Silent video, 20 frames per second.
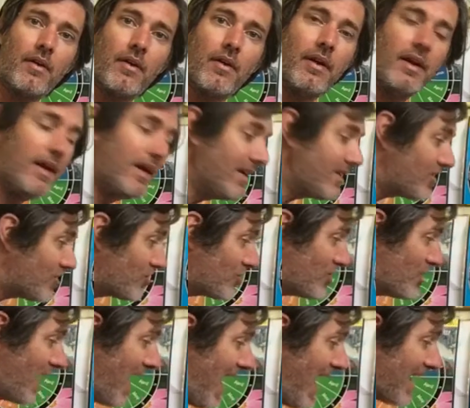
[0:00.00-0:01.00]
It's
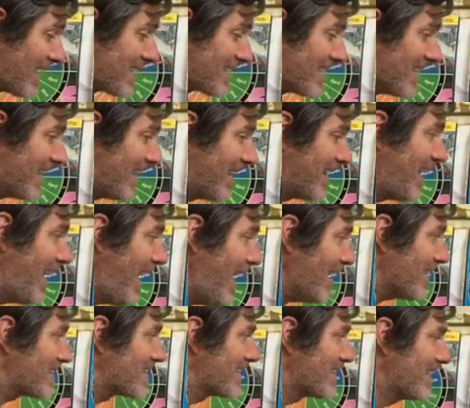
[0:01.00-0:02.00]
Jackson,
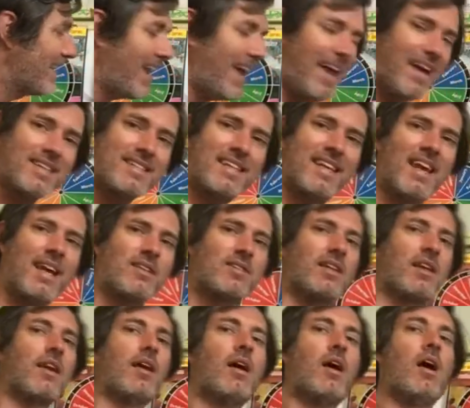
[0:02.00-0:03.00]
excellent, excellent, excellent.
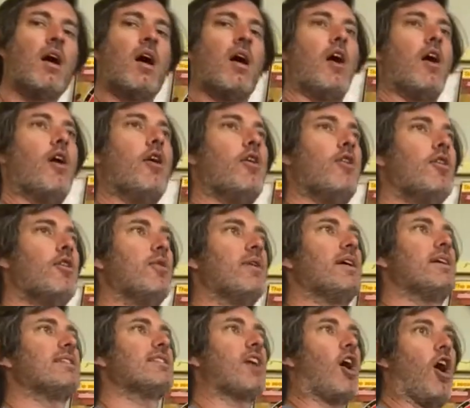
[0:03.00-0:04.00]
Who is
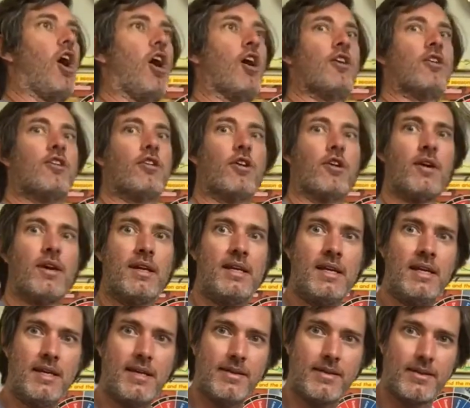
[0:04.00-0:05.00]

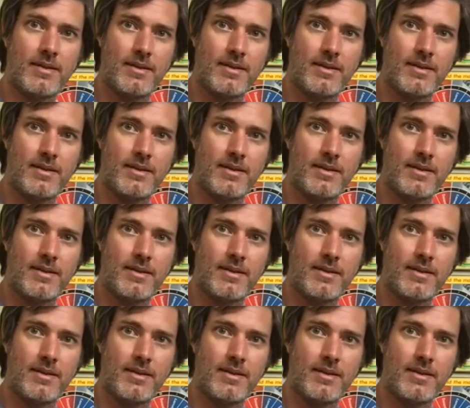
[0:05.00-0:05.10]
underneath